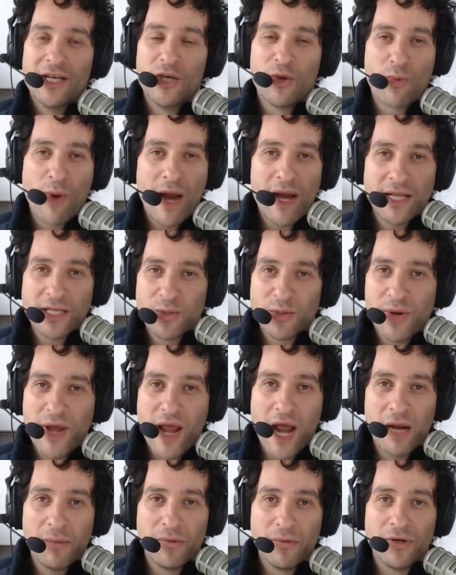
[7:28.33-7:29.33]
You ran into an
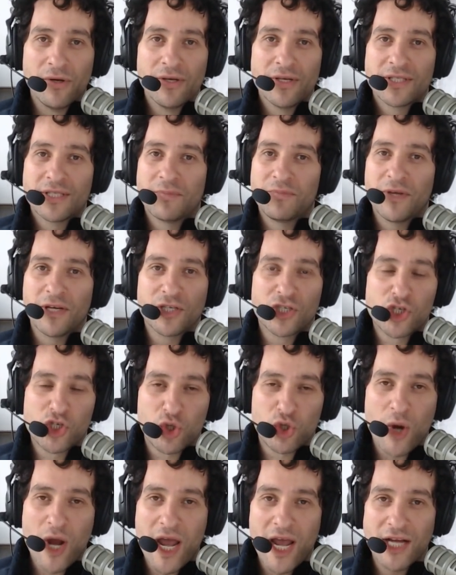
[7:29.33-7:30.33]
animal, something
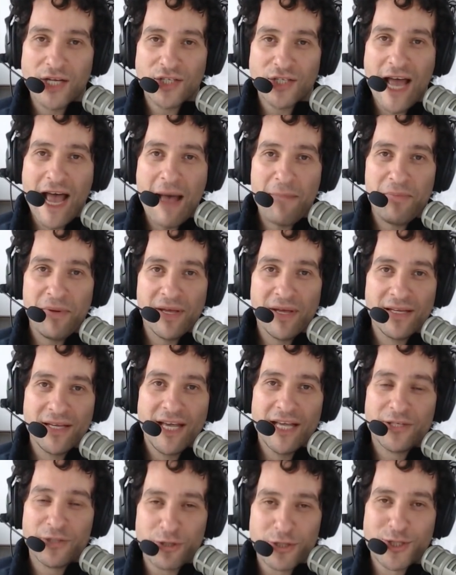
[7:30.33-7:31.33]
strange
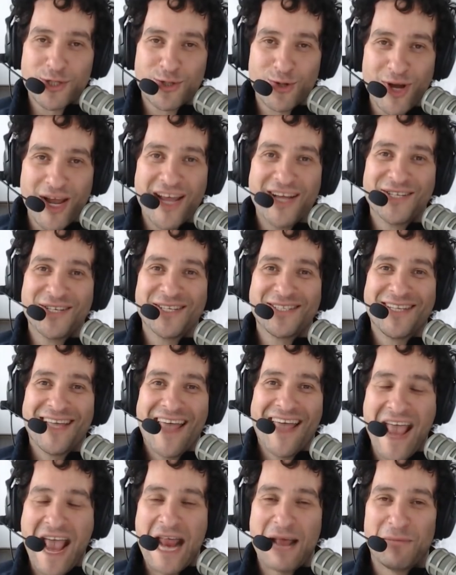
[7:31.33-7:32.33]
happened. It's your strangest
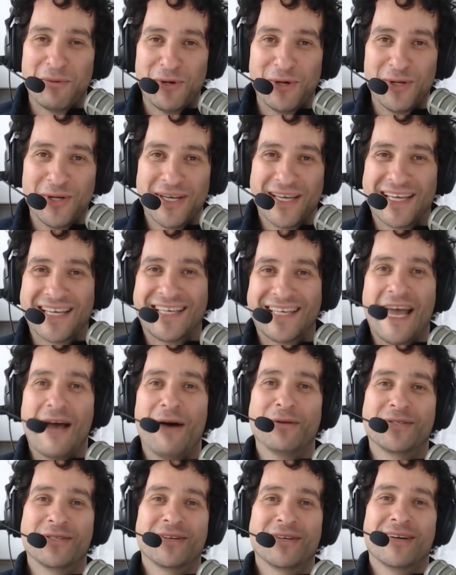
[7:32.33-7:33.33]
animal
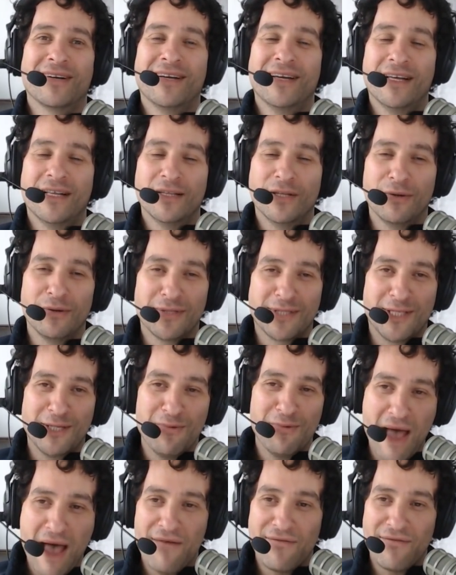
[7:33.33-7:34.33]
encounter. Lewis,
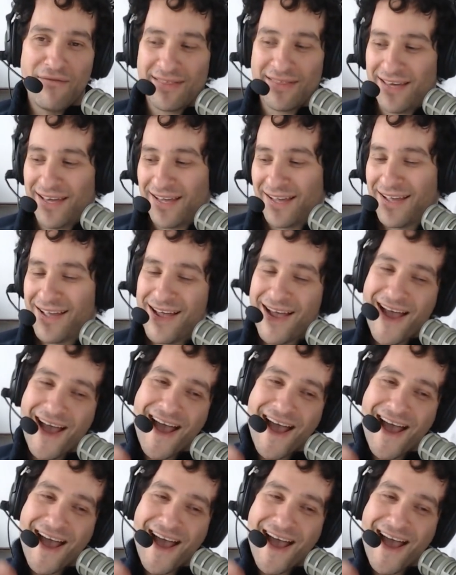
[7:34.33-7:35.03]
do you have anything?